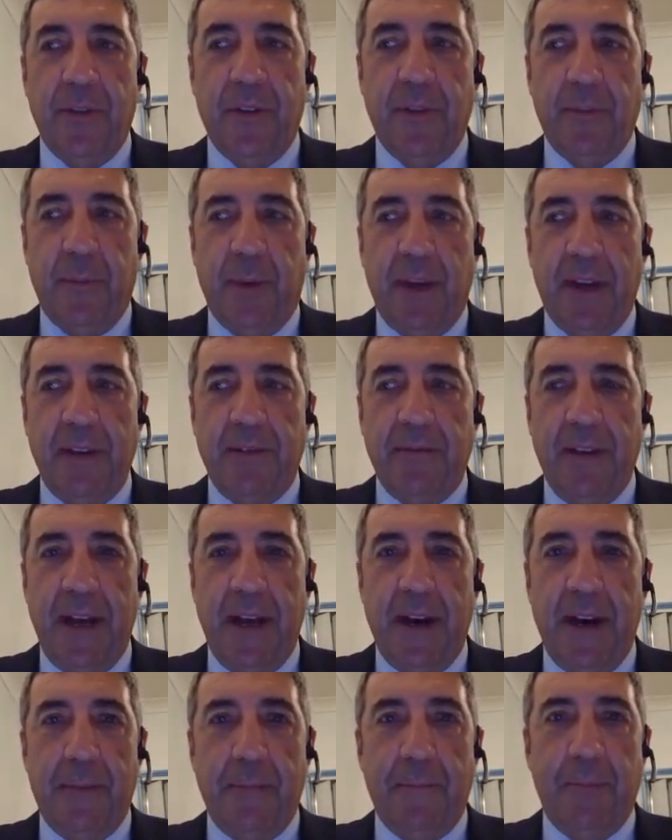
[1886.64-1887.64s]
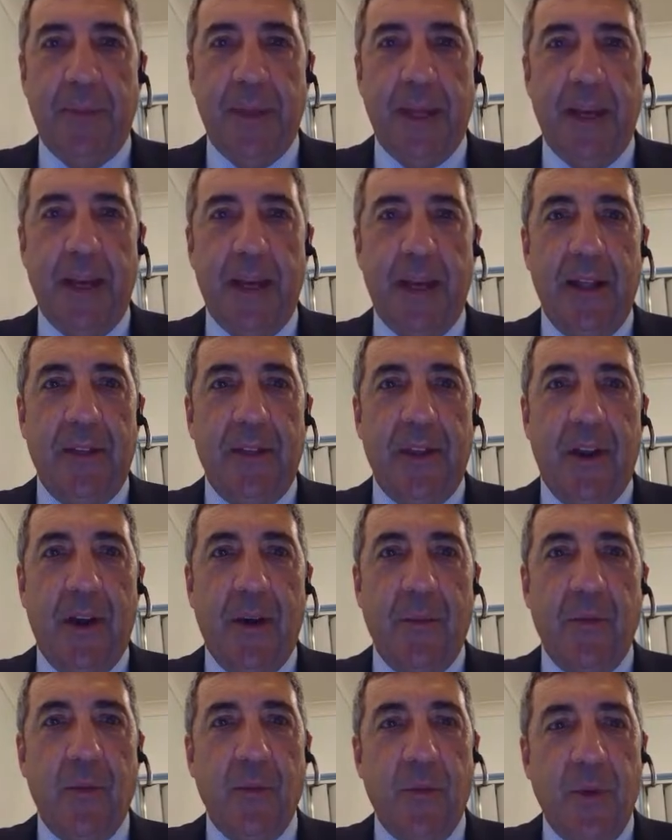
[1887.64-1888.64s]
the belief now that
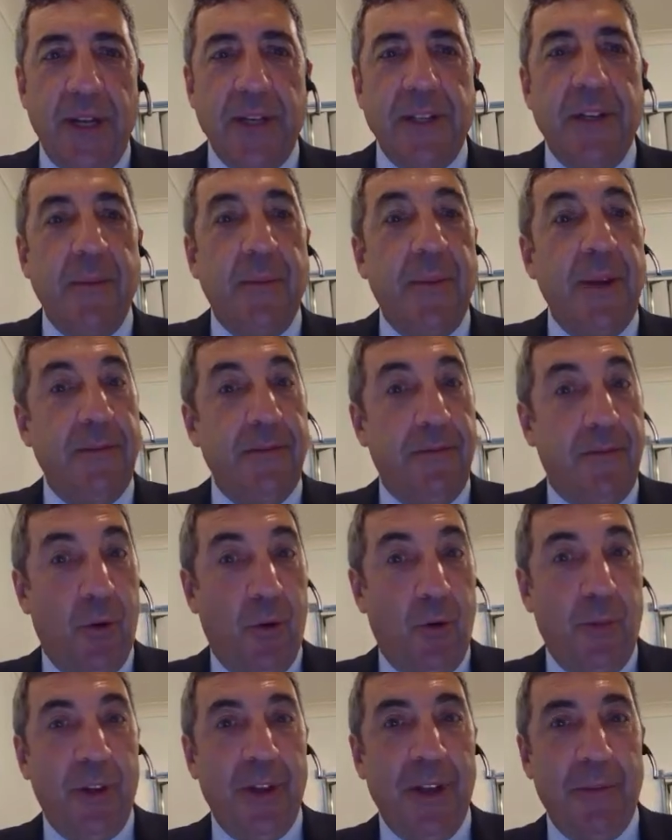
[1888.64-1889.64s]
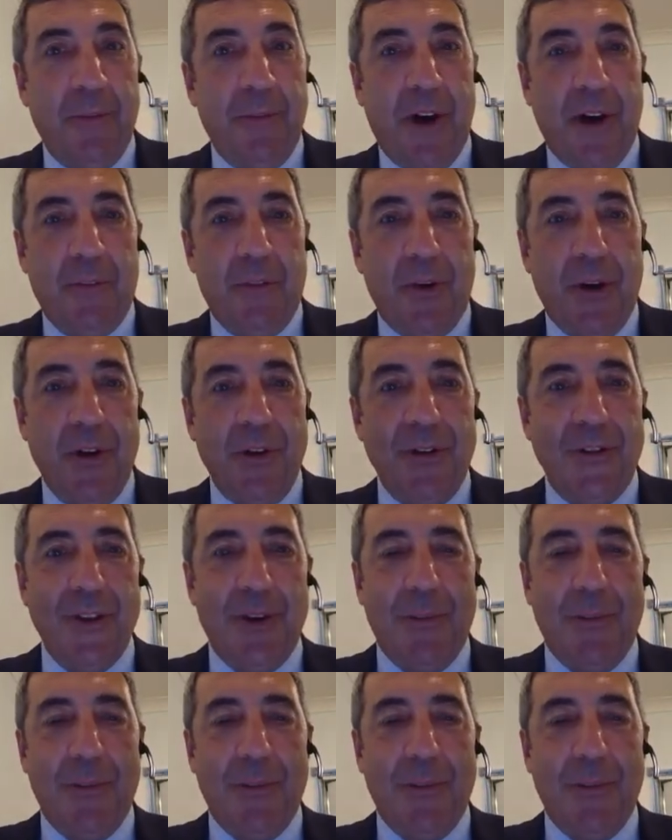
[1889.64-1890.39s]
I'm reasonably formal in my approach.